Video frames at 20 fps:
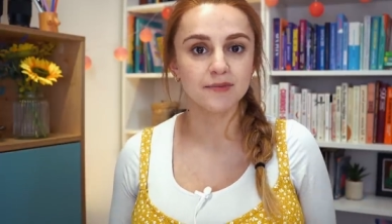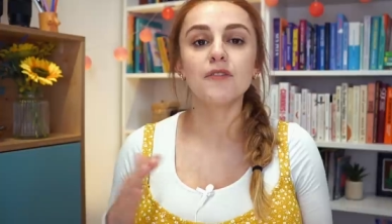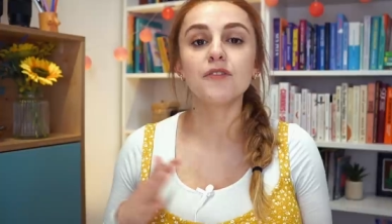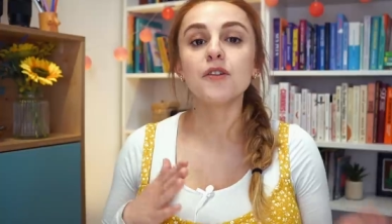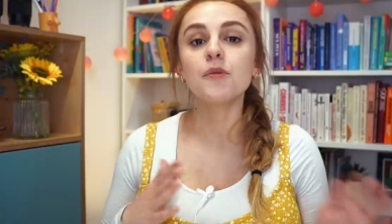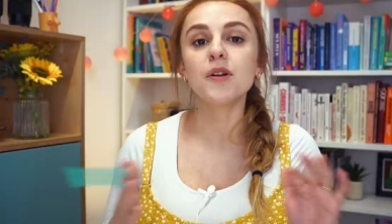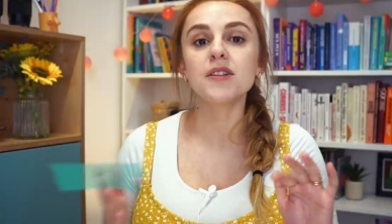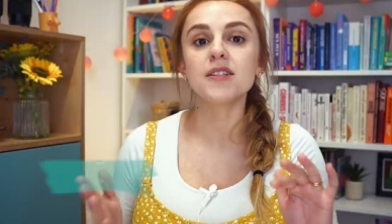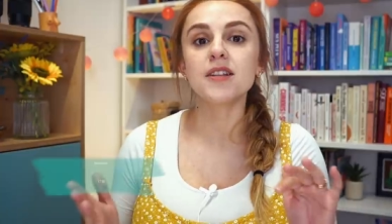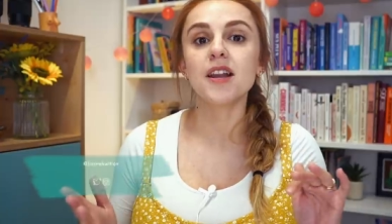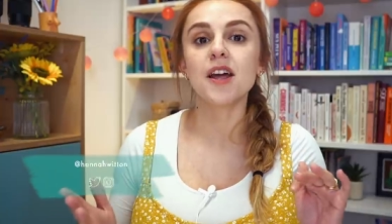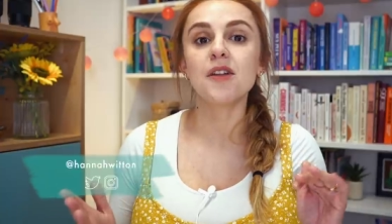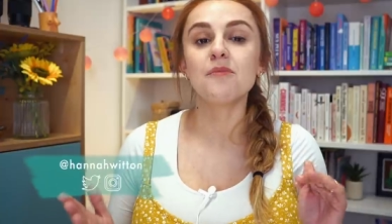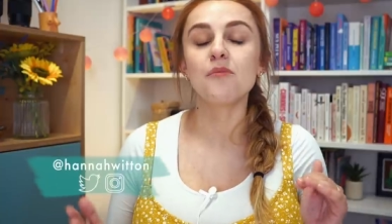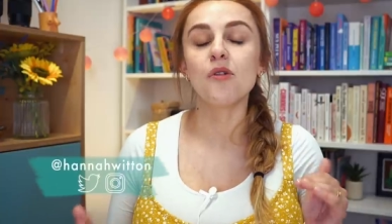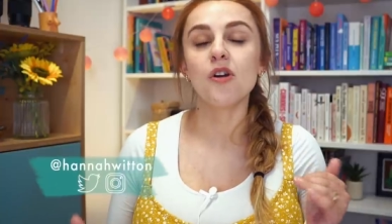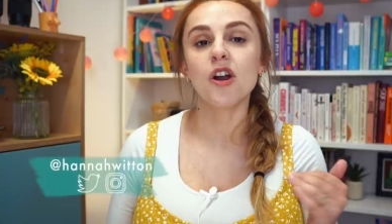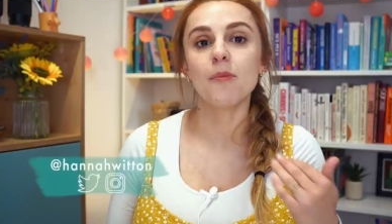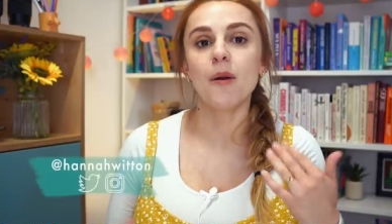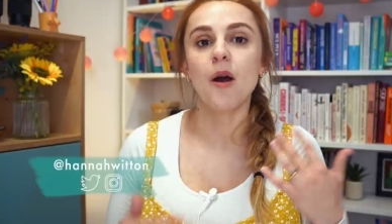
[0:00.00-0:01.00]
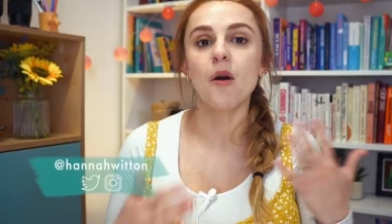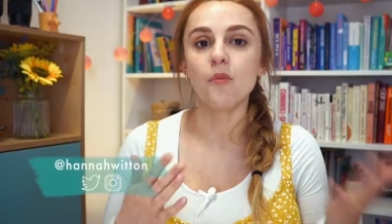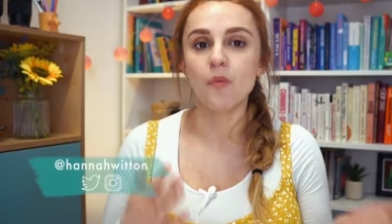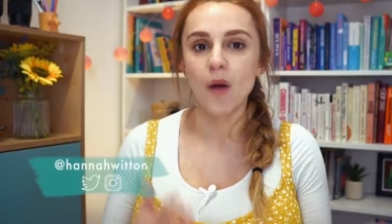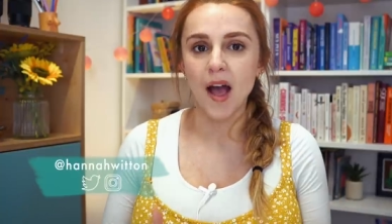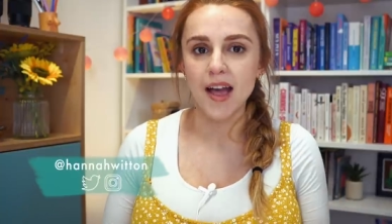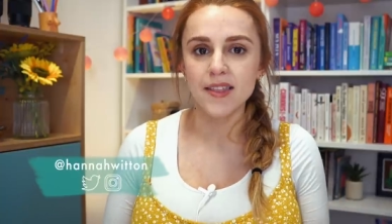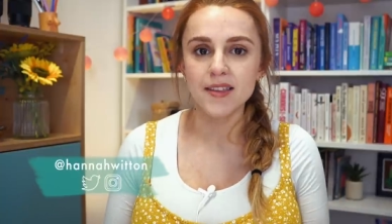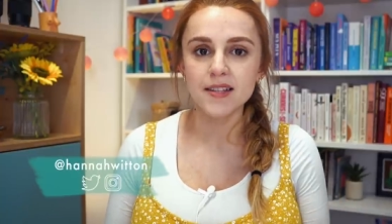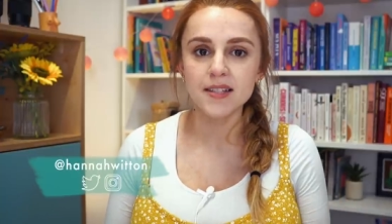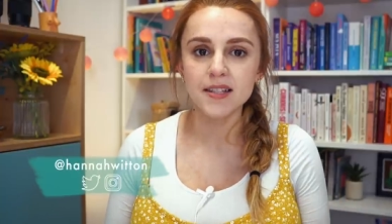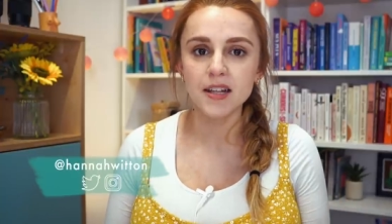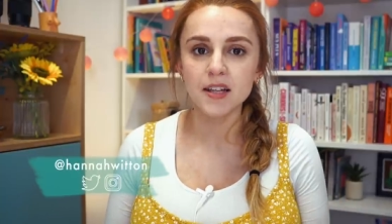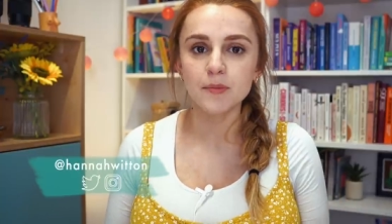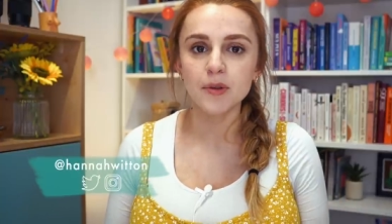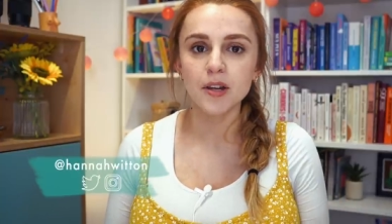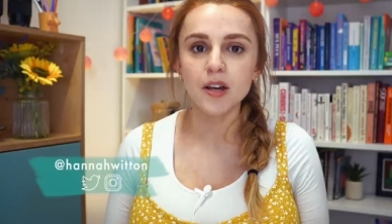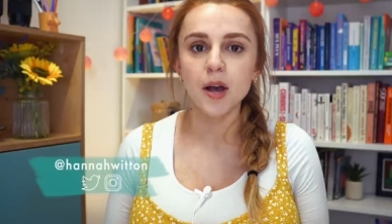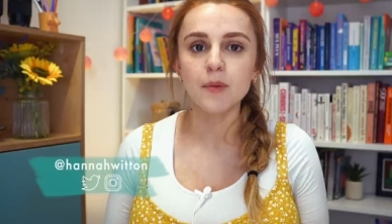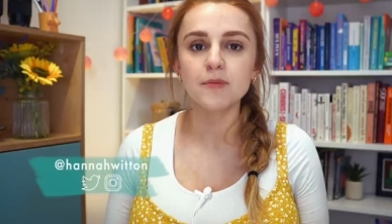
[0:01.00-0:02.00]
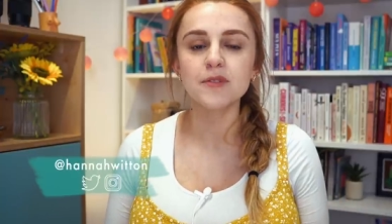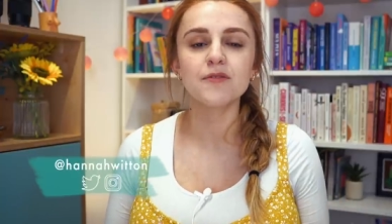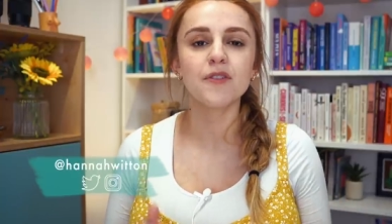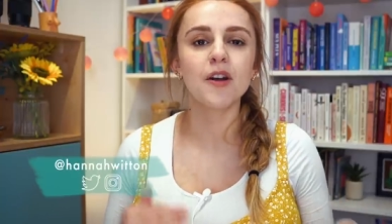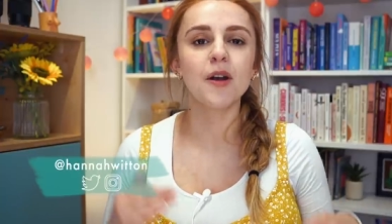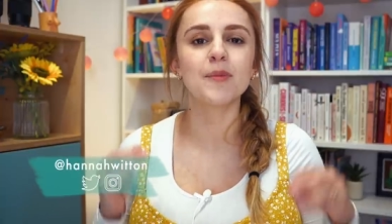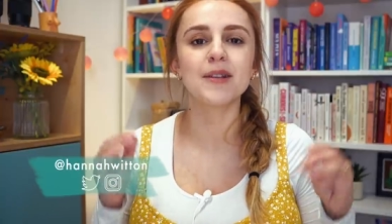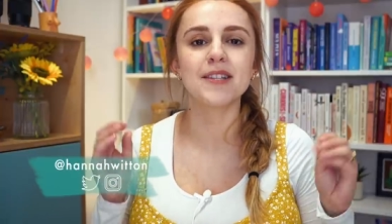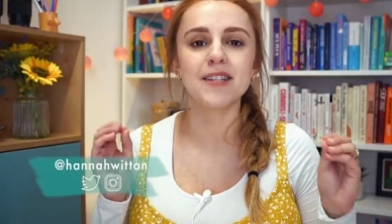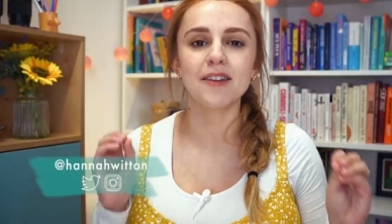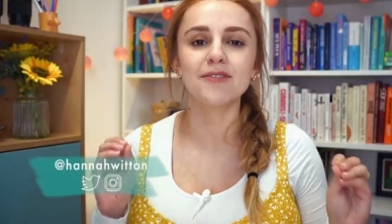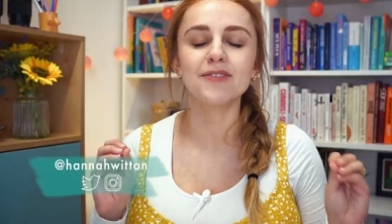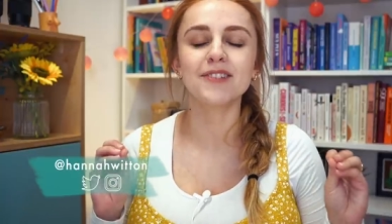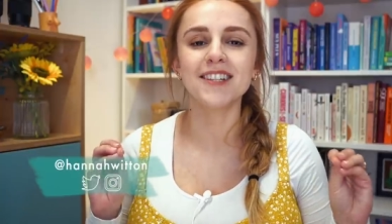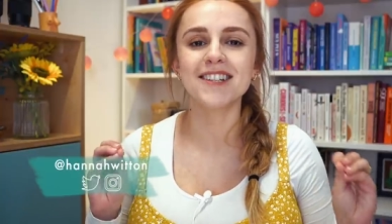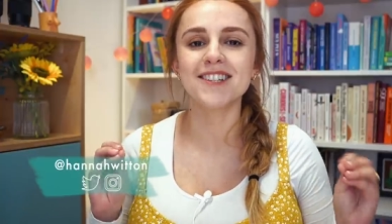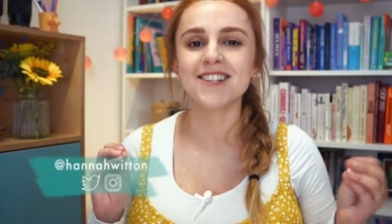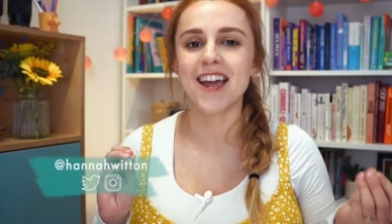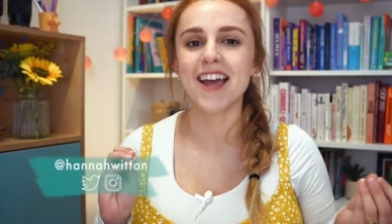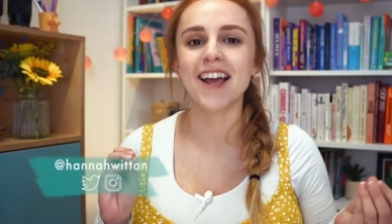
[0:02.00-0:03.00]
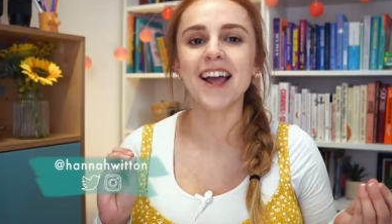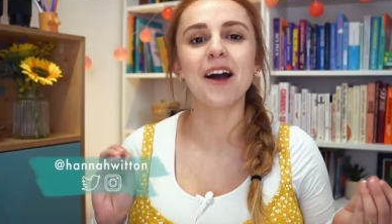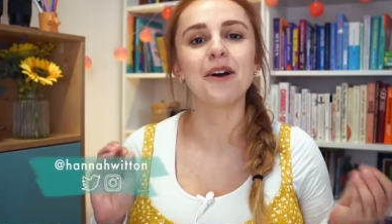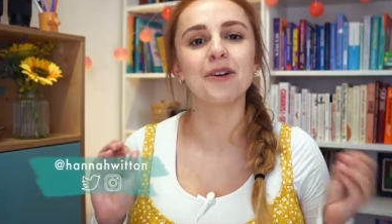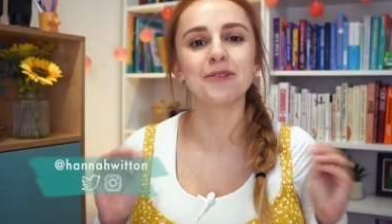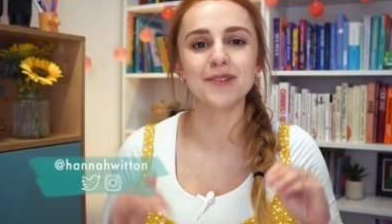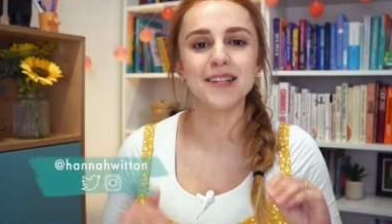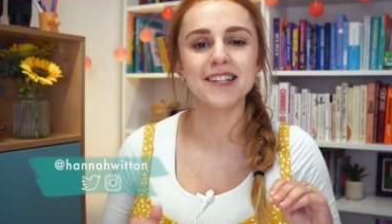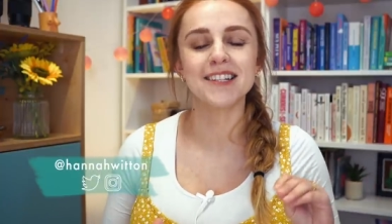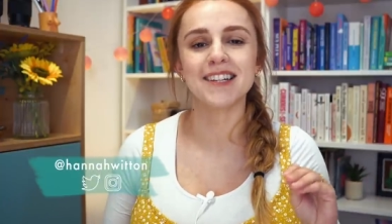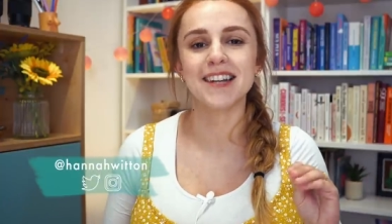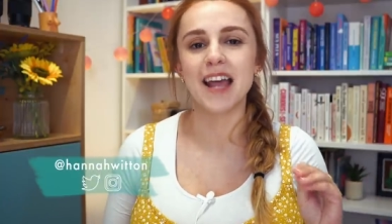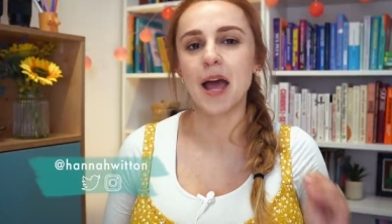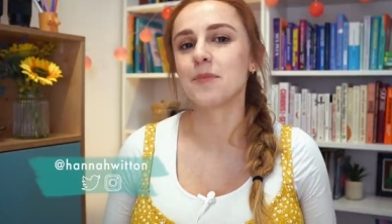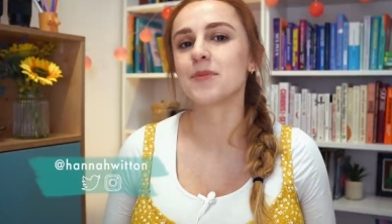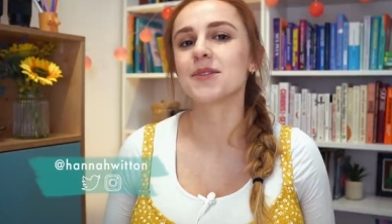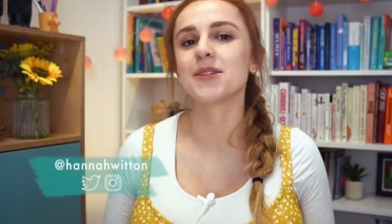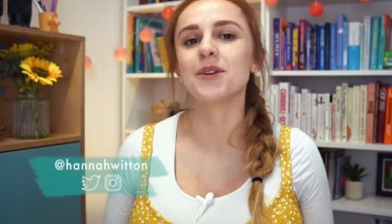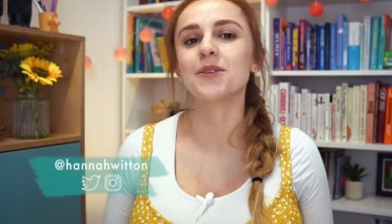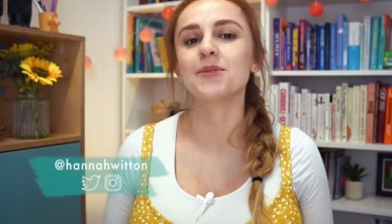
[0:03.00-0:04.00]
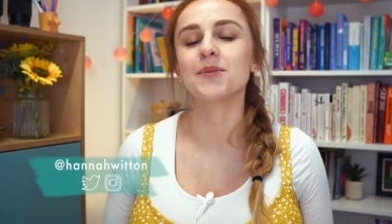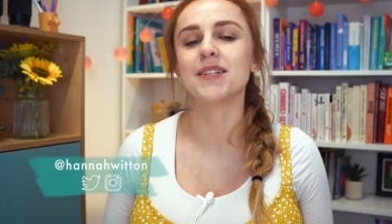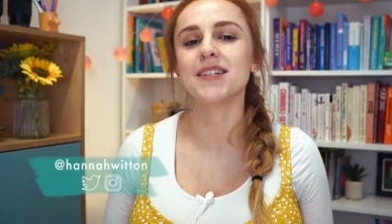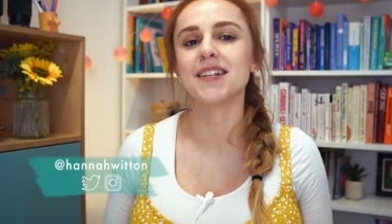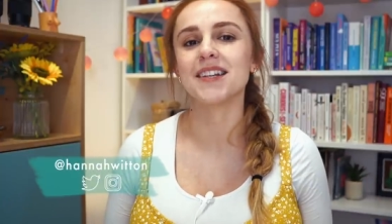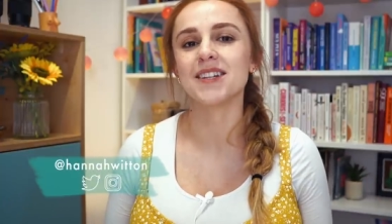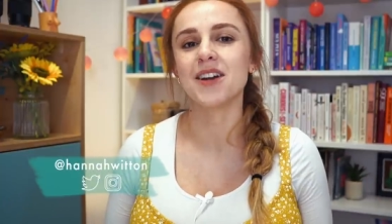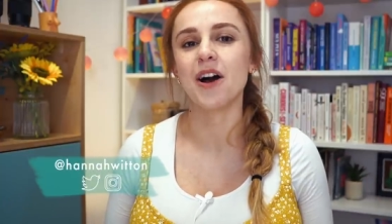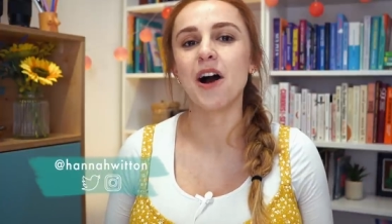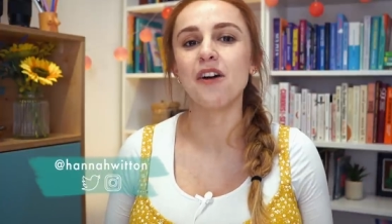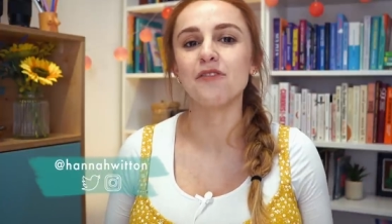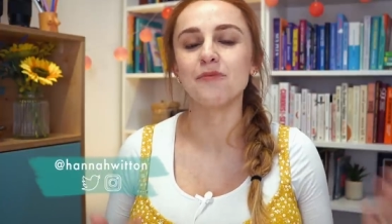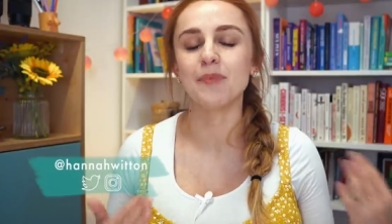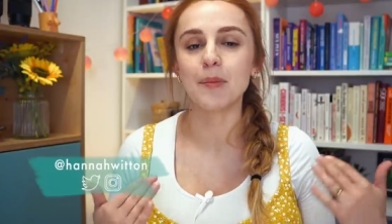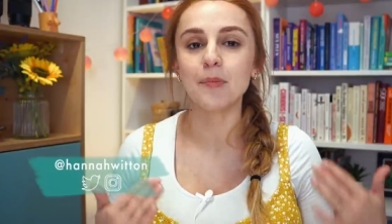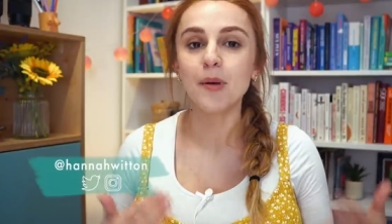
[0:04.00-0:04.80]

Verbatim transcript: If you want to learn more about where the stigma comes from, definitely check out a recent episode we did of my